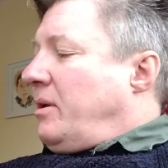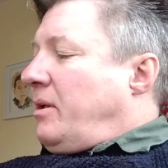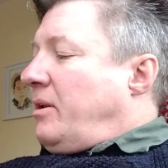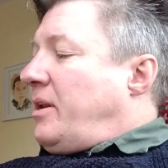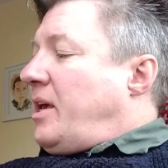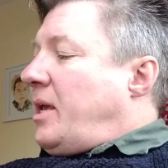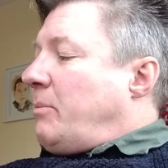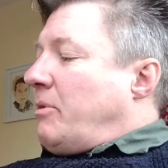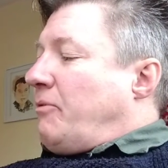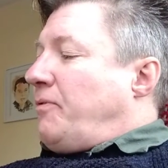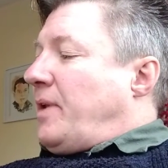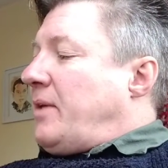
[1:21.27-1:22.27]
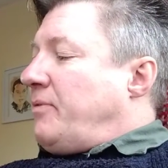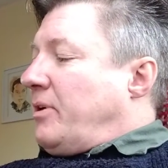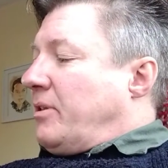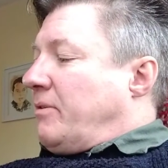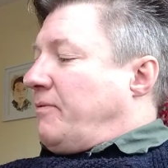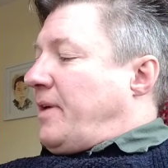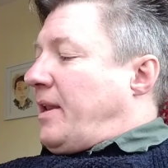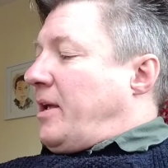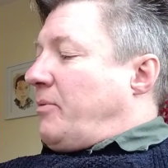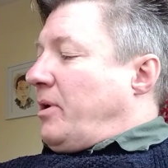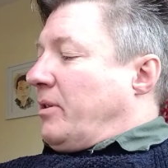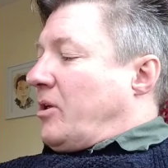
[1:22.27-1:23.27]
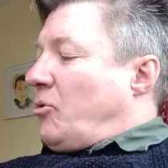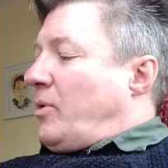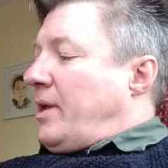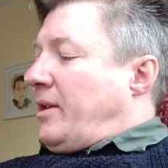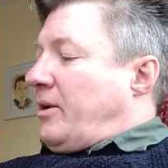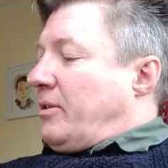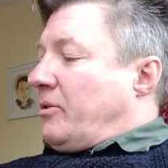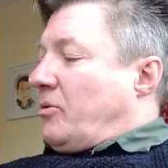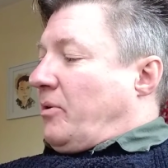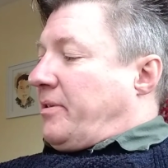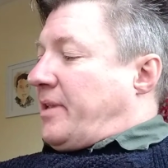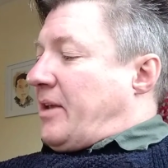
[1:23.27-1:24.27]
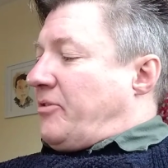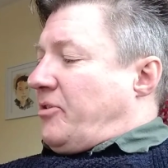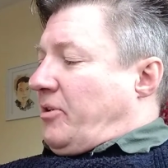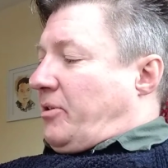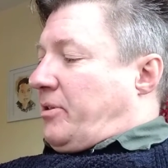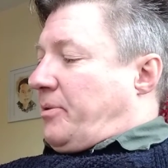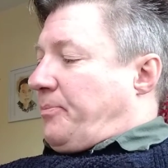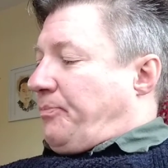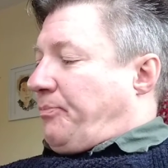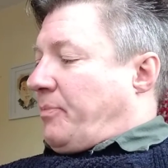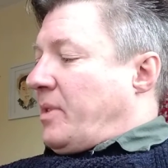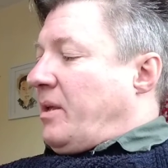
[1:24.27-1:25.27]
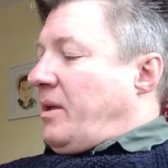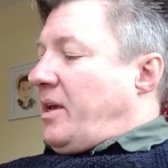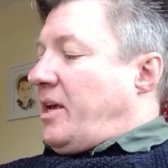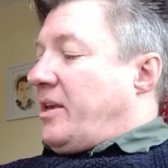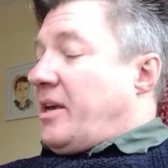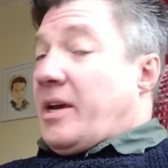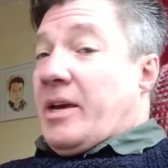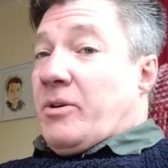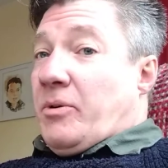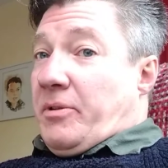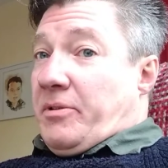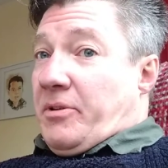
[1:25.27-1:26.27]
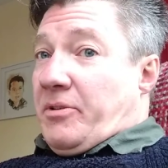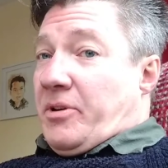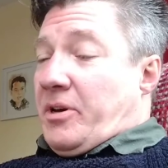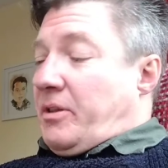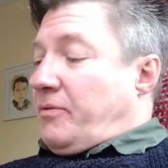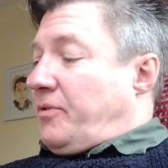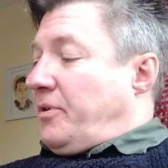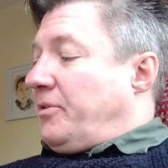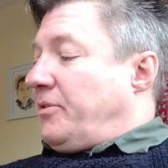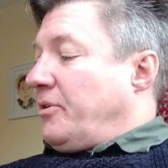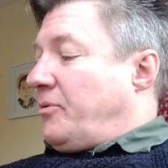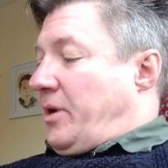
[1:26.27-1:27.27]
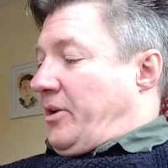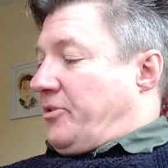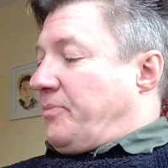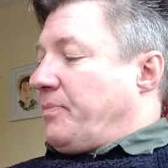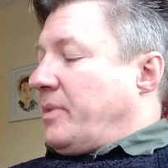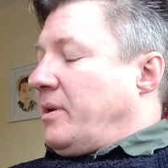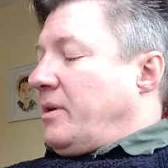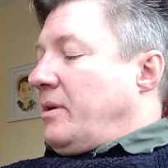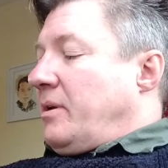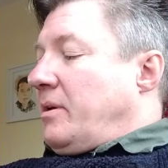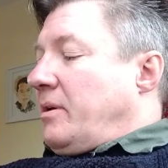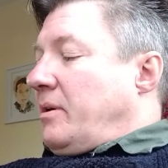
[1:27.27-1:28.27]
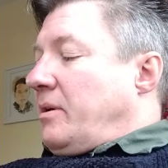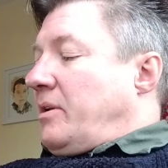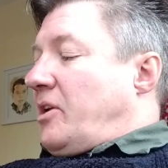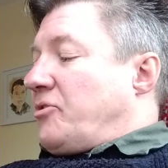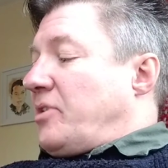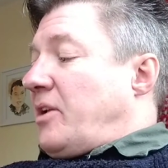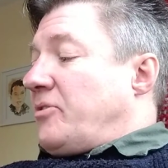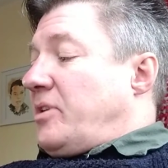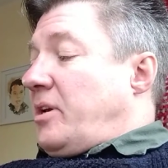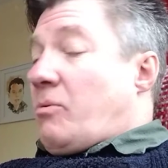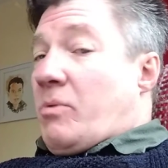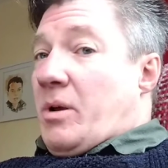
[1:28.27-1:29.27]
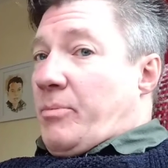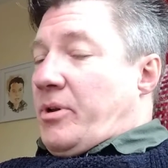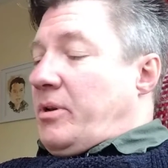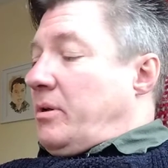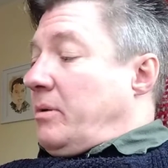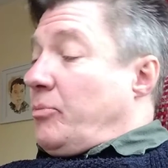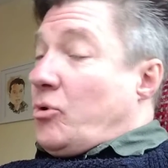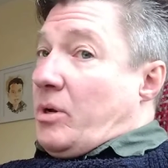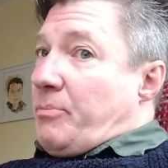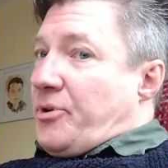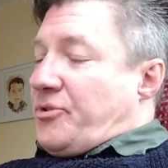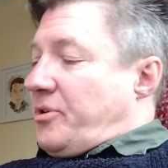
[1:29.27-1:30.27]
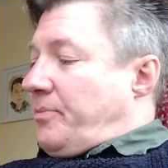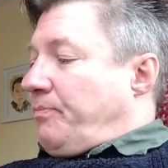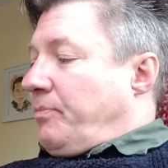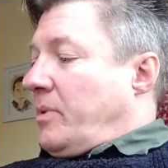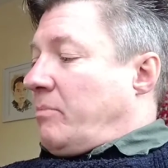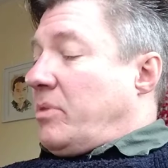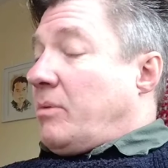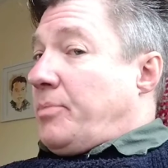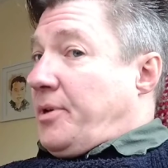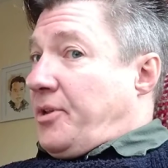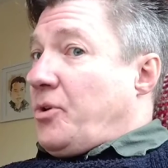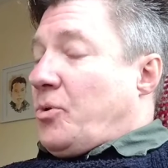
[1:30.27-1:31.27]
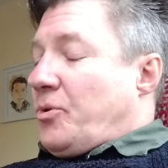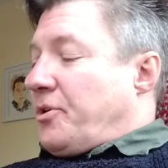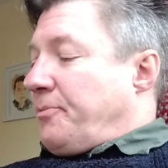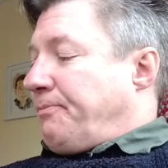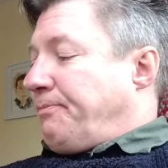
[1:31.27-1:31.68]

Name, Flavius Valerius Aurelius Constantinus, aka Constantine I the Great. Nationality, Roman, born in Britain, probably at York.